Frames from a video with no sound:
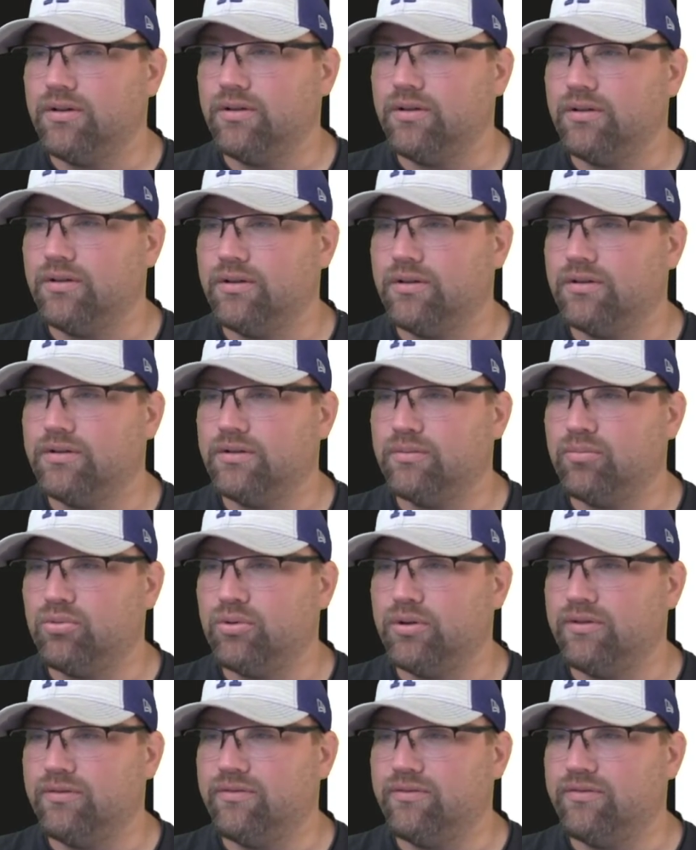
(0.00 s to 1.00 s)
There's a
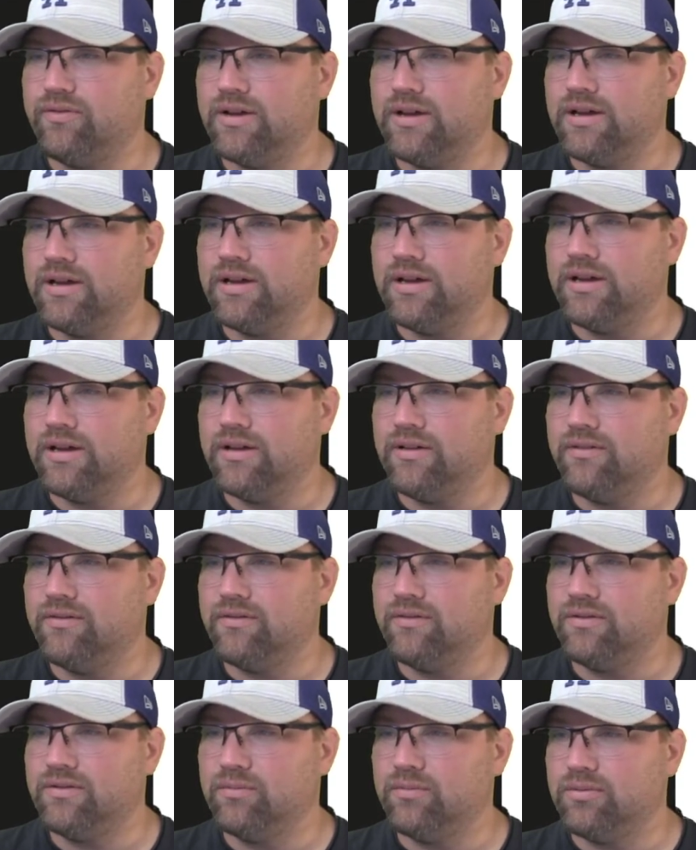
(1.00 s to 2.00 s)
0.5.
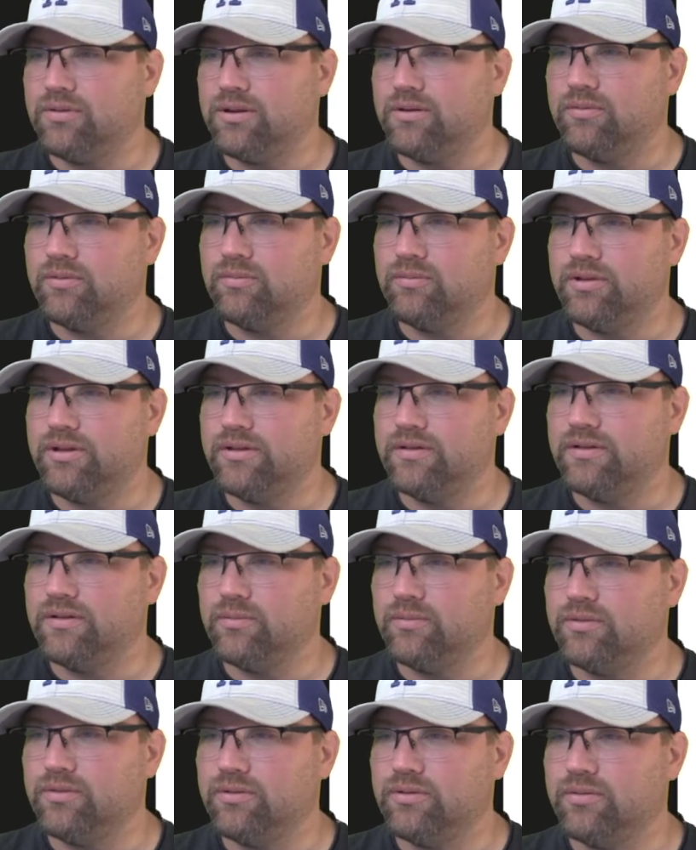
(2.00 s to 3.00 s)
It's probably some
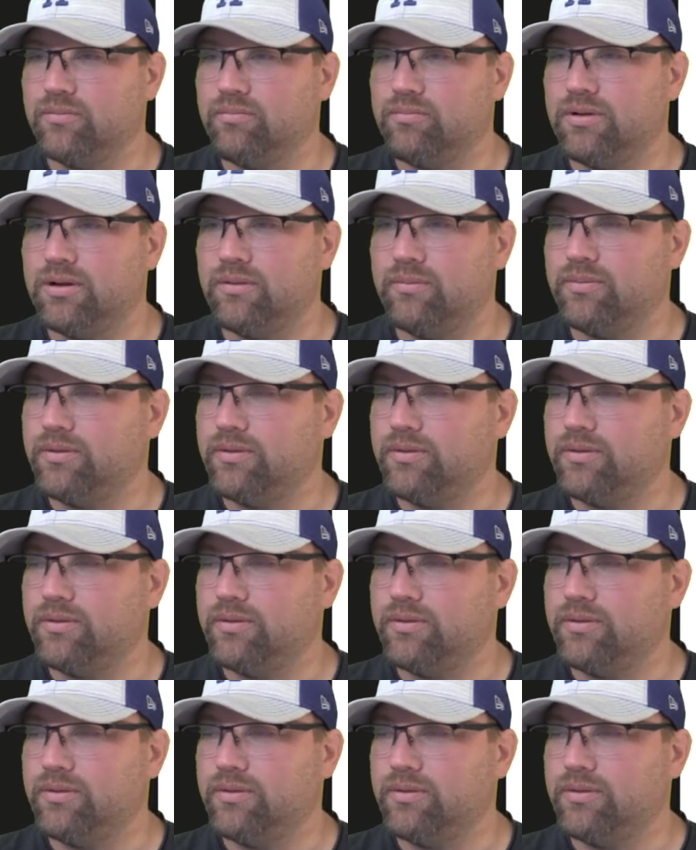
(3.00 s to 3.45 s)
sort of bump.